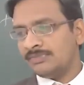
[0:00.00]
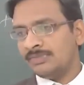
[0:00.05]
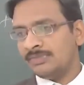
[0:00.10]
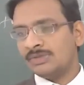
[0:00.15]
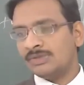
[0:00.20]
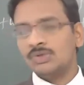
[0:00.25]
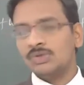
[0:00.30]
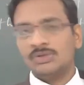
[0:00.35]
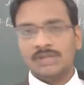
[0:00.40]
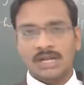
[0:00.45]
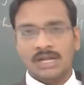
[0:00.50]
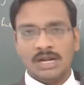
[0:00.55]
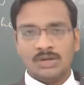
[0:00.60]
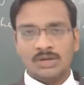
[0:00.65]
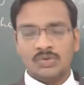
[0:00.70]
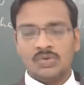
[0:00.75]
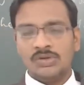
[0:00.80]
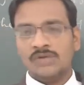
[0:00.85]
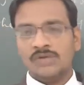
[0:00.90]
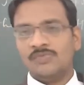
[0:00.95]
So there
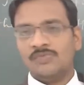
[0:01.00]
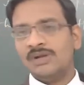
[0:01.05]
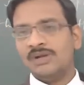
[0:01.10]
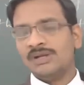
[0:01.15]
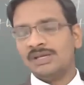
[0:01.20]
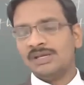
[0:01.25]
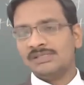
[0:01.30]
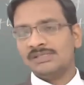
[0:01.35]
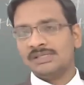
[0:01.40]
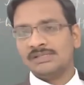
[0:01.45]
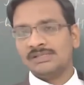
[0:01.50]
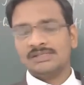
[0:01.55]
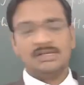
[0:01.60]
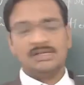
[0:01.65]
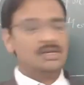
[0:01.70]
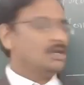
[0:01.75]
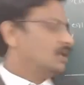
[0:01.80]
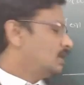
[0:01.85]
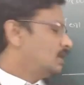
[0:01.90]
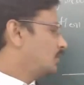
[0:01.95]
are two different cases.
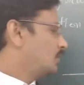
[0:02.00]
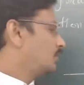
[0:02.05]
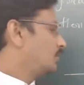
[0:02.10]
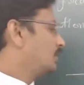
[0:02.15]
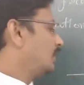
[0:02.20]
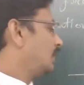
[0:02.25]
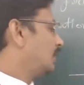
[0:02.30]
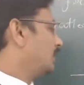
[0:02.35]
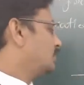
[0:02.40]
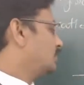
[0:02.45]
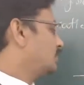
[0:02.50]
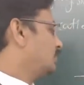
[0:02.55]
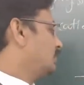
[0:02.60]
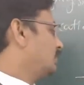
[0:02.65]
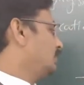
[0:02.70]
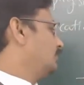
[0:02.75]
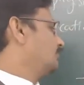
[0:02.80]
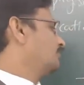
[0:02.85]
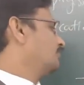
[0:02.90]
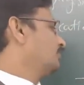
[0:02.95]
Now here
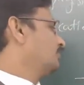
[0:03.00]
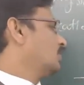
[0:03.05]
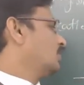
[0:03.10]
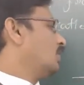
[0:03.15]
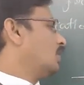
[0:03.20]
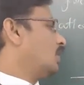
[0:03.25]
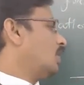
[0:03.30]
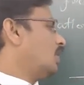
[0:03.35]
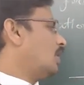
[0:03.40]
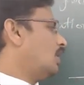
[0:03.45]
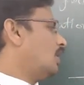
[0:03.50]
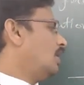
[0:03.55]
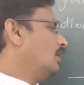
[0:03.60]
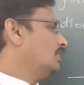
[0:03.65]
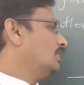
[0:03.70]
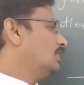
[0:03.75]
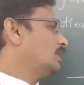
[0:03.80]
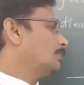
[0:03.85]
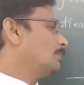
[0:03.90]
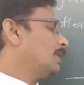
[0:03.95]
actually
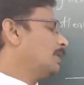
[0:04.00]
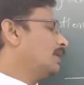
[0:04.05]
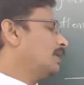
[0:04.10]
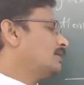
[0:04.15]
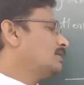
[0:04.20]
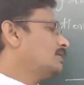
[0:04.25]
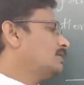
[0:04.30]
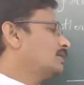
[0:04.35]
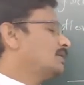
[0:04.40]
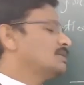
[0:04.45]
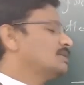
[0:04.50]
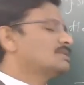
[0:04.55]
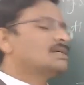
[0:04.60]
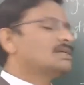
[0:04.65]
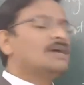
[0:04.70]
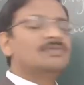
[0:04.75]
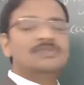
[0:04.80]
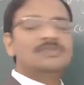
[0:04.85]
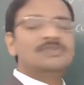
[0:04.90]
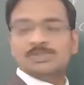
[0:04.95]
all the particles
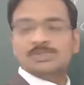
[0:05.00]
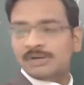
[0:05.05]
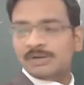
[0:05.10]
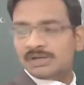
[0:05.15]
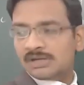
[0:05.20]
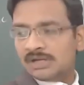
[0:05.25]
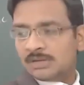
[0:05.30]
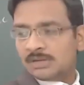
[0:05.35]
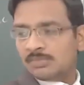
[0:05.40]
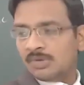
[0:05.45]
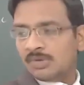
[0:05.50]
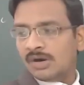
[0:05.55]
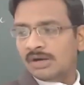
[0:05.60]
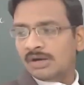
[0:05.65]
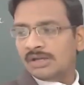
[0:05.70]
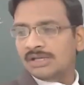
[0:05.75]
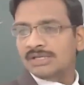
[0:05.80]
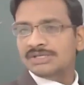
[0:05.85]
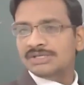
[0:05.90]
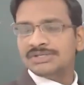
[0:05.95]
of this particular
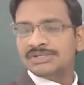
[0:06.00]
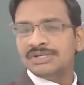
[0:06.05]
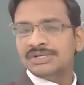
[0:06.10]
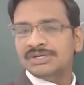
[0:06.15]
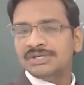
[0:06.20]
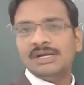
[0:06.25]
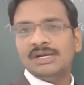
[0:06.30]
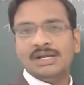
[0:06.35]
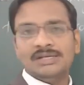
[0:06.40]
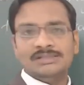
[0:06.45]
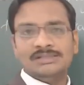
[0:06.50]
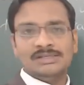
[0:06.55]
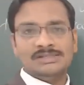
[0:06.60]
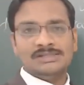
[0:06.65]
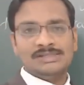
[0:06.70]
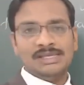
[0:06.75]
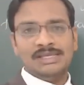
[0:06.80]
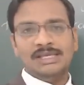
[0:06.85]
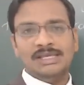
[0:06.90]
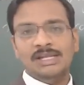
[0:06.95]
body is treated as a
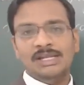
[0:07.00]
single